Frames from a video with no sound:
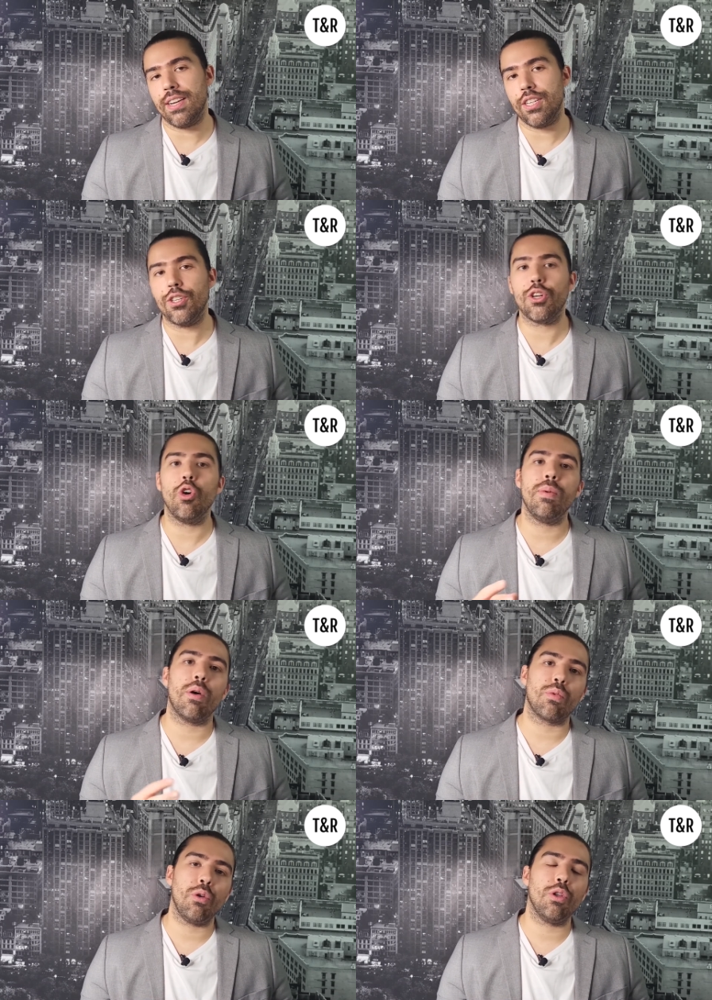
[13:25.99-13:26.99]
to go about
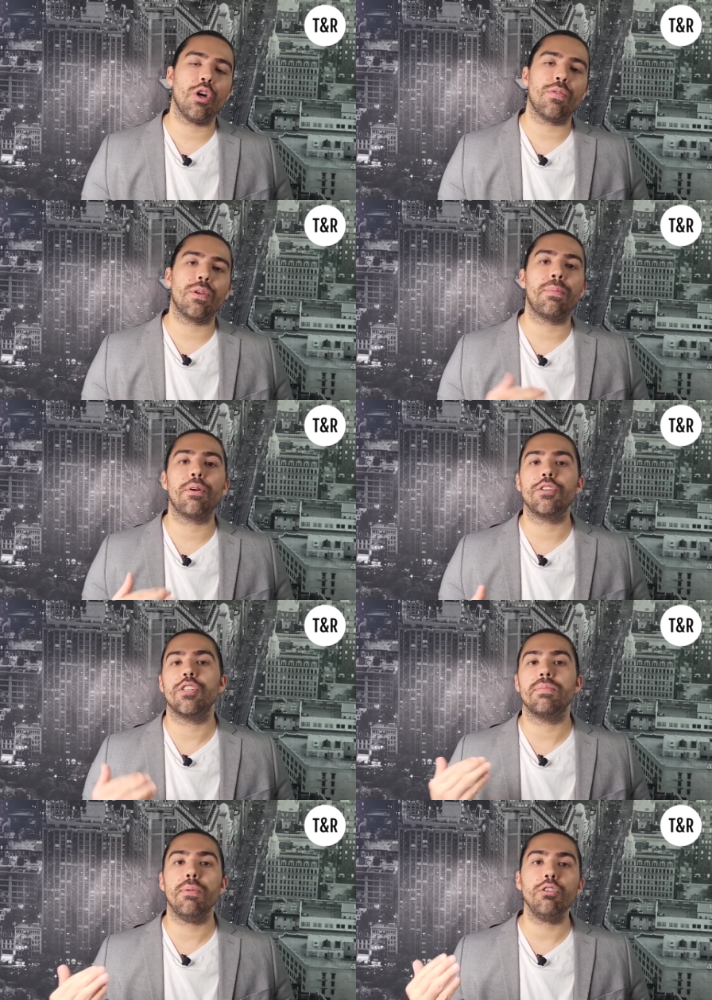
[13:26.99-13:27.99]
rolling over to purchase
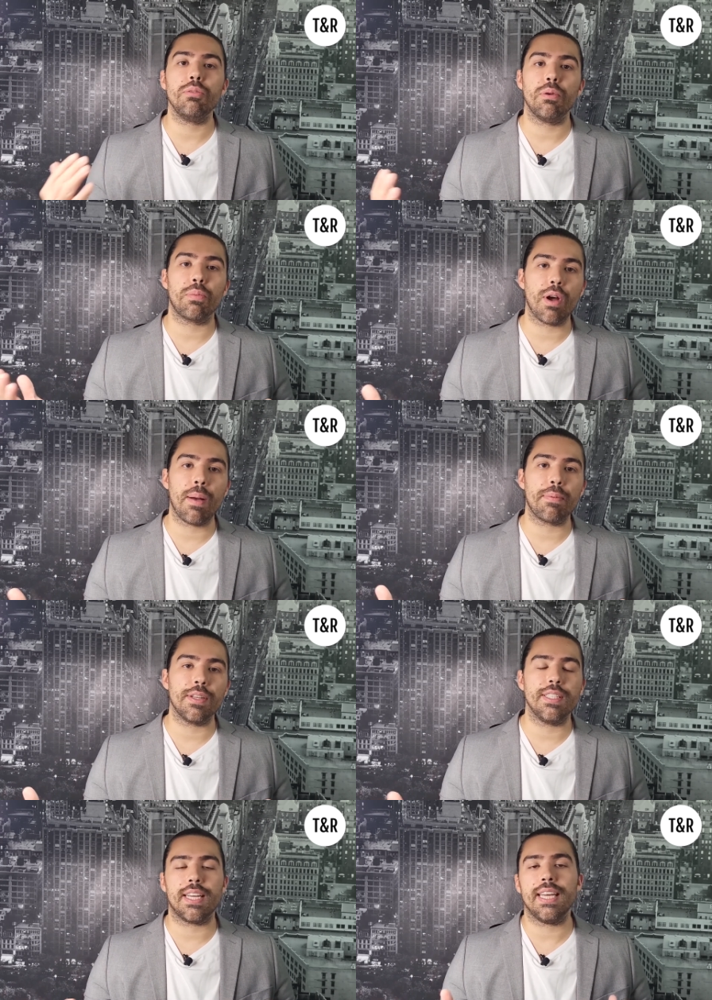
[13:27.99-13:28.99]
multiple properties
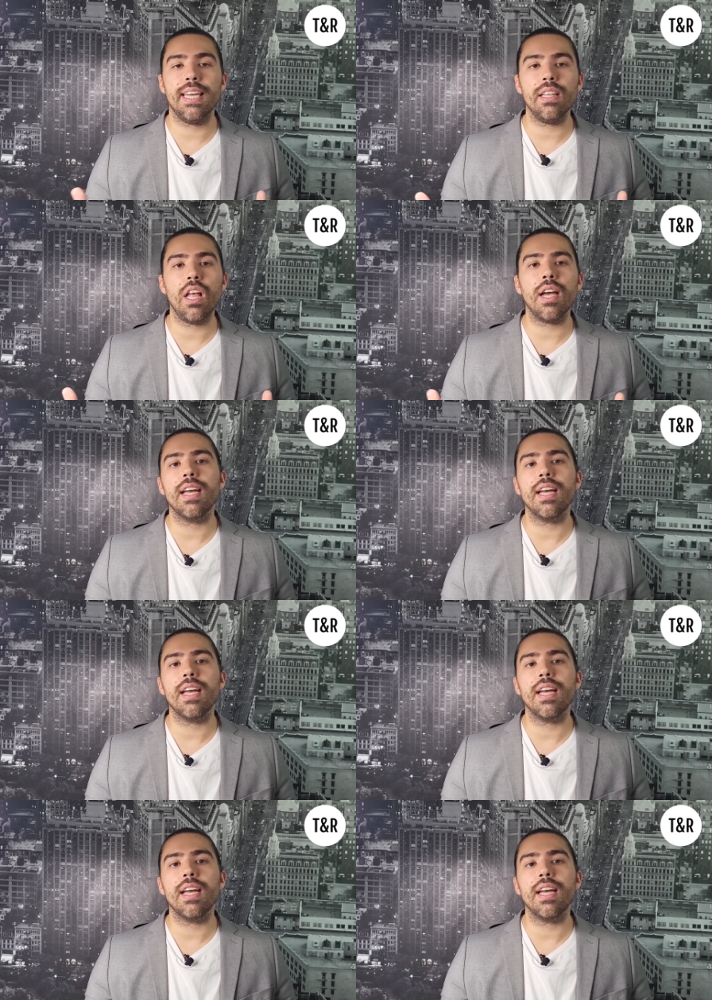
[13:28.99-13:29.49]
like a HELOC,